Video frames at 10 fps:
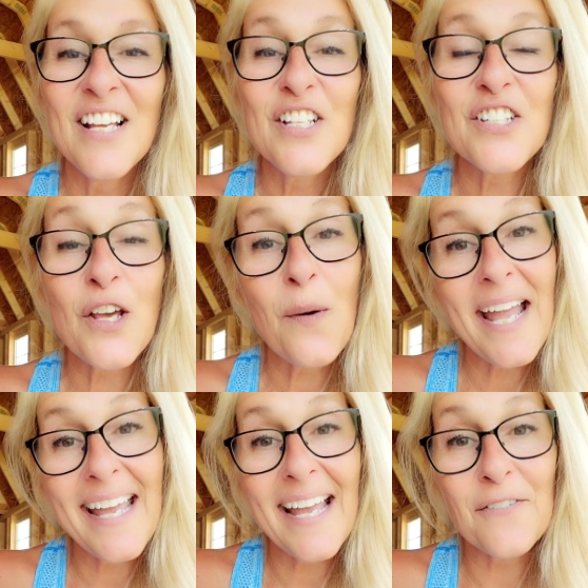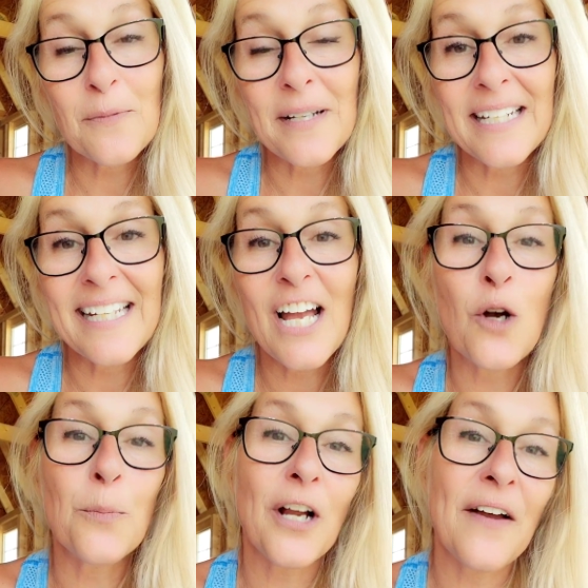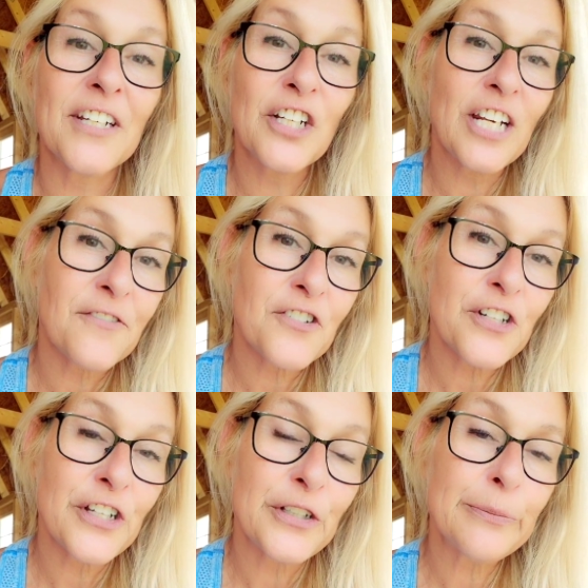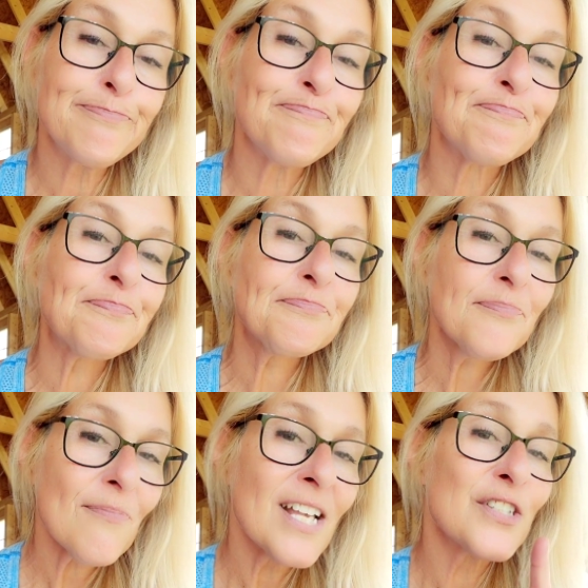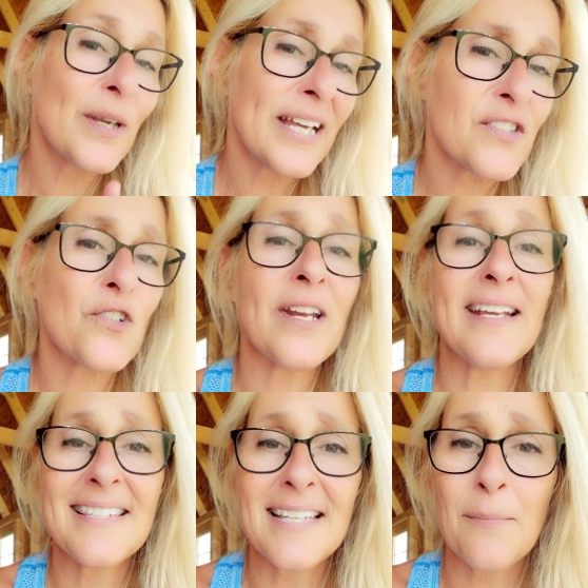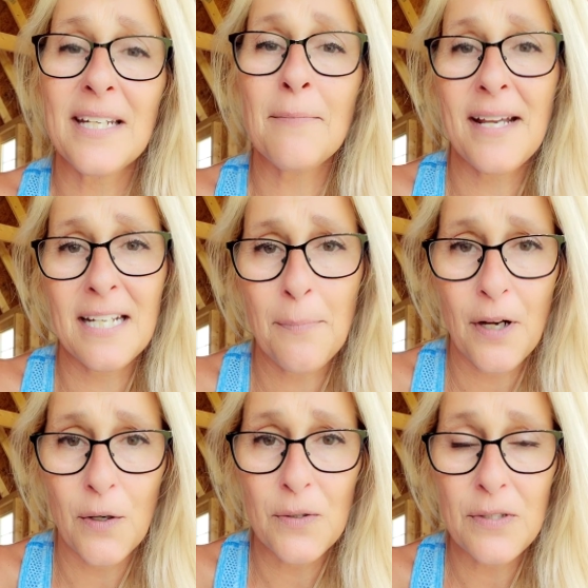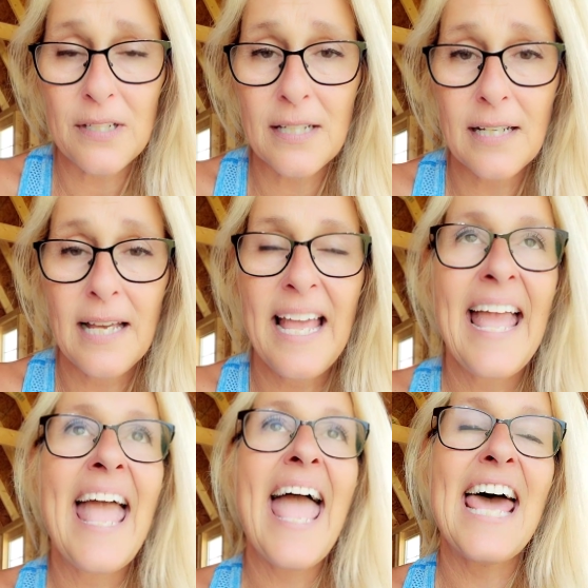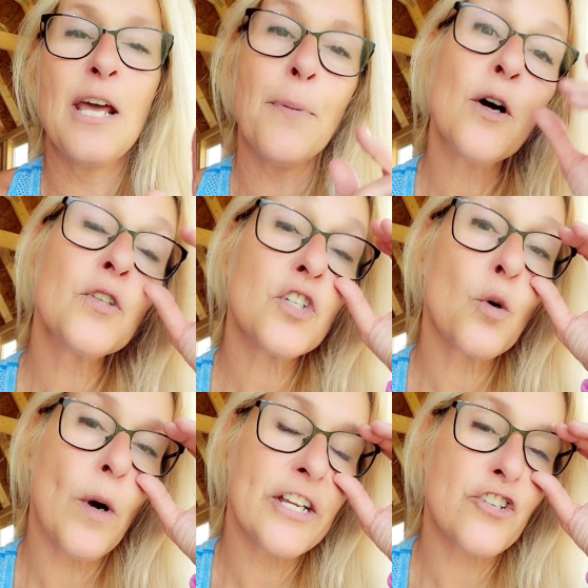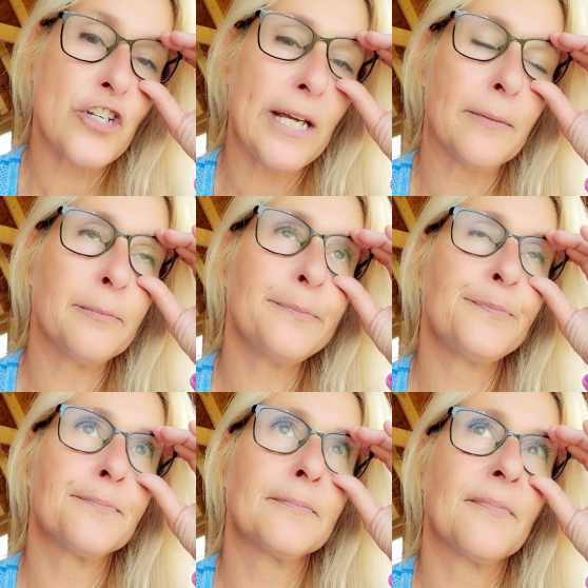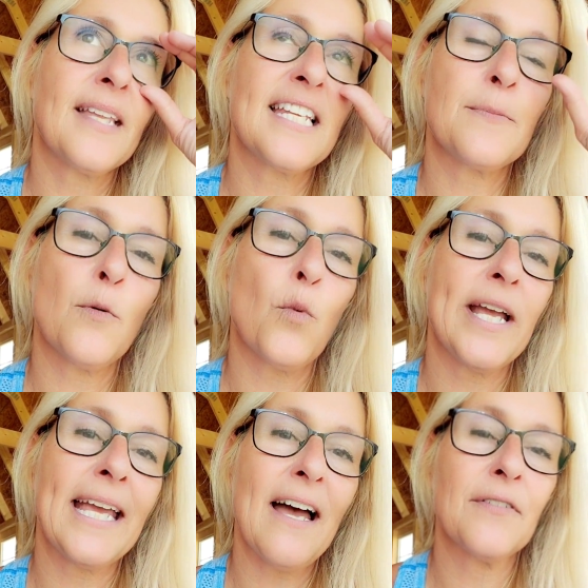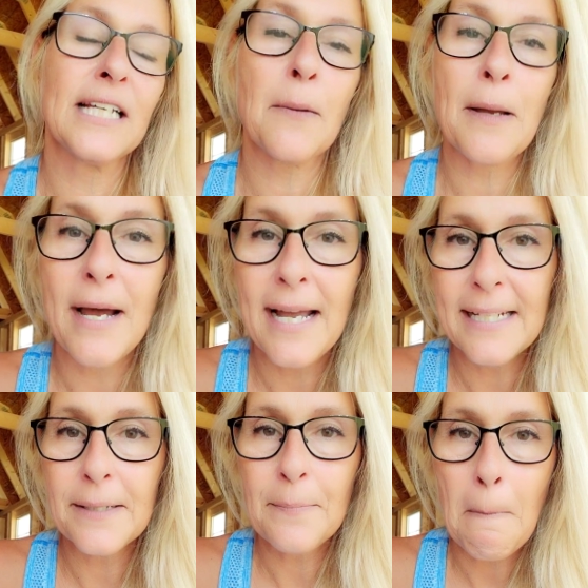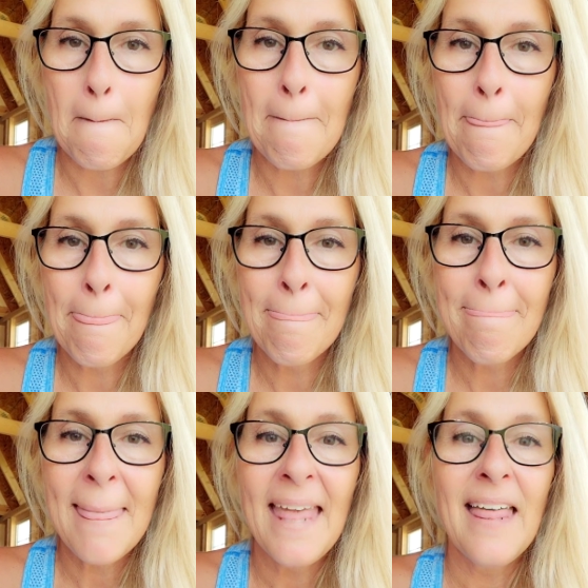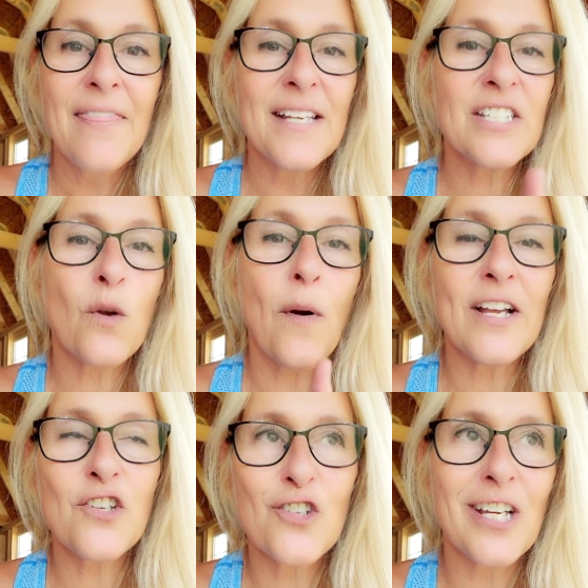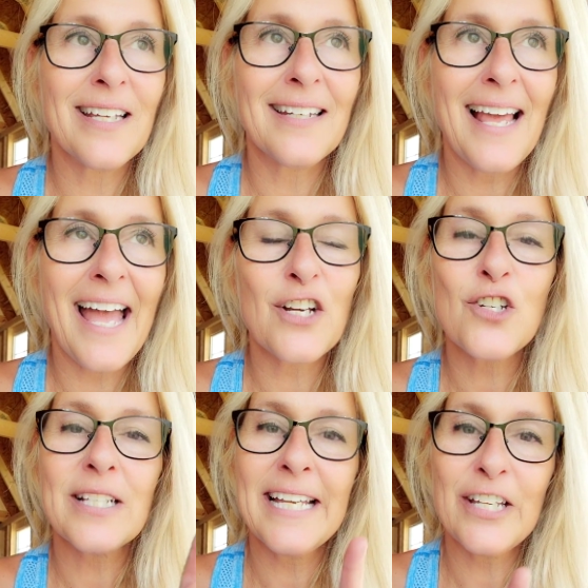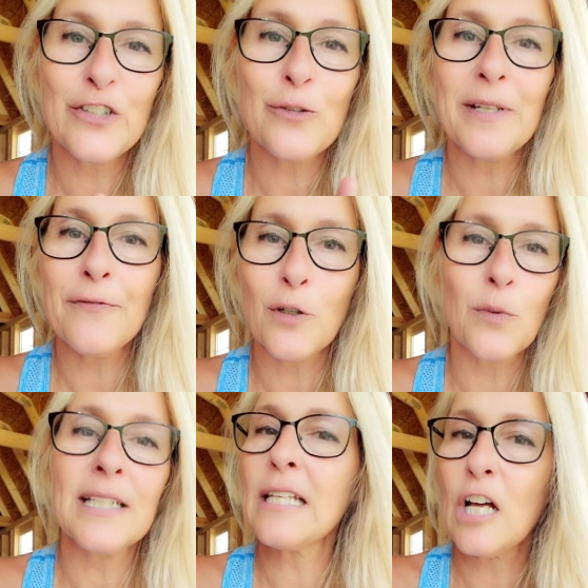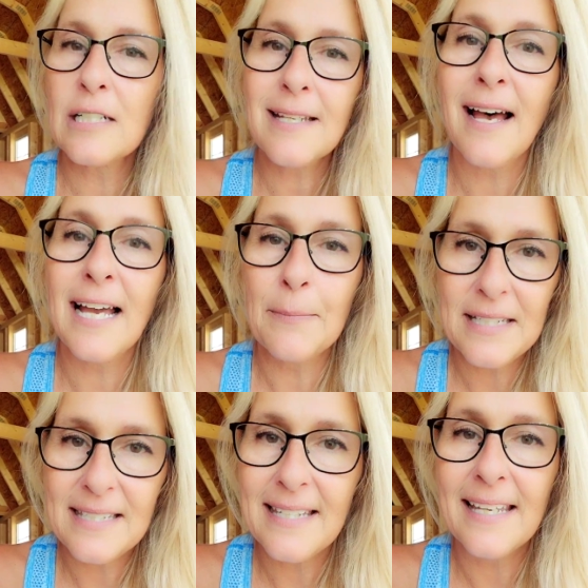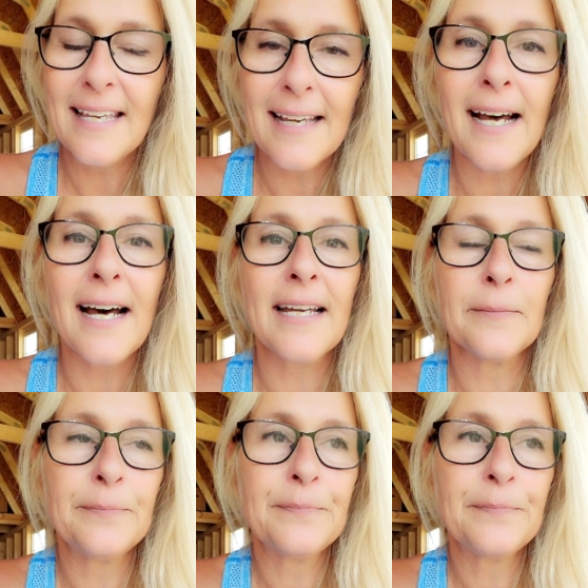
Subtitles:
So, hey everybody, I hope you're having a good afternoon. So, yesterday somebody made a post and it posed a question that has been weighing heavily on my mind. This question actually hindered me for a really long time in seeking God.